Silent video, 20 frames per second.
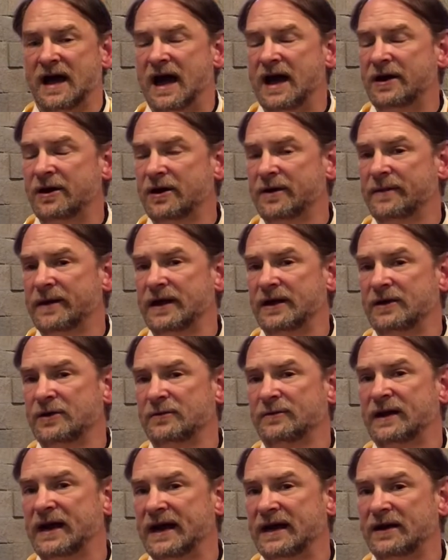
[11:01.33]
I don't know about you,
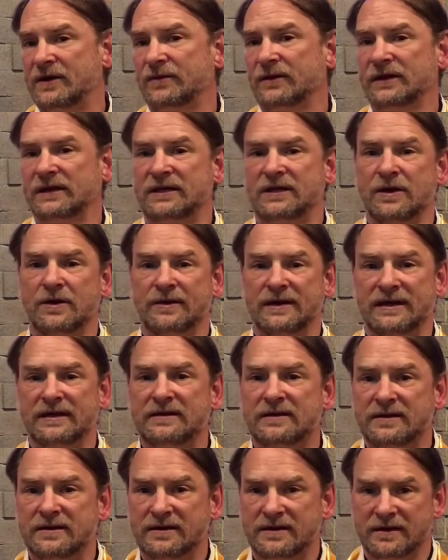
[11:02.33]
but I didn't really know
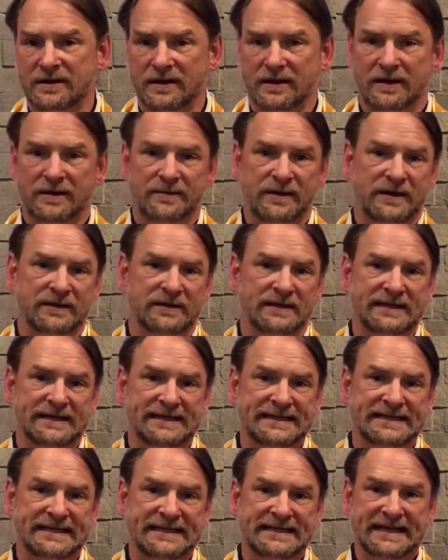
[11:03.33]
anything about the
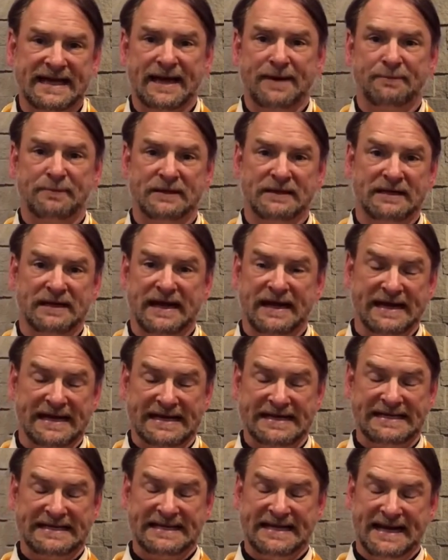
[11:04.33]
19 epi-
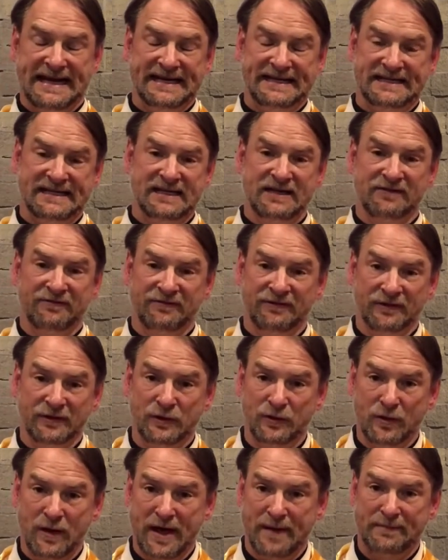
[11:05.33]
1918
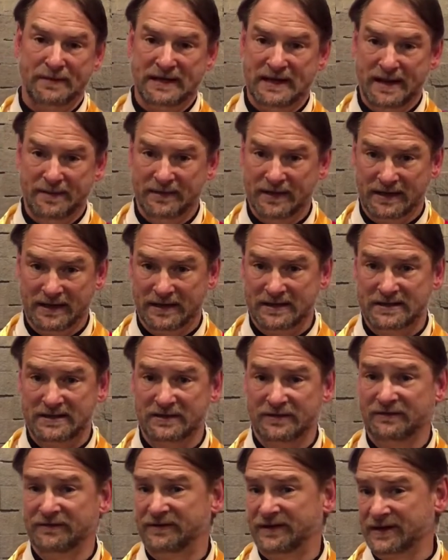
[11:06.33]
flu epidemic
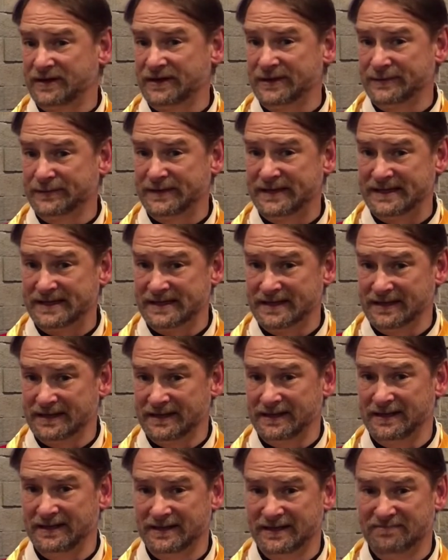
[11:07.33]
until very
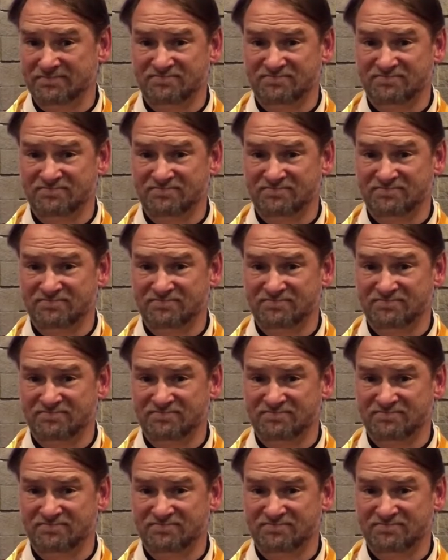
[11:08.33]
recently.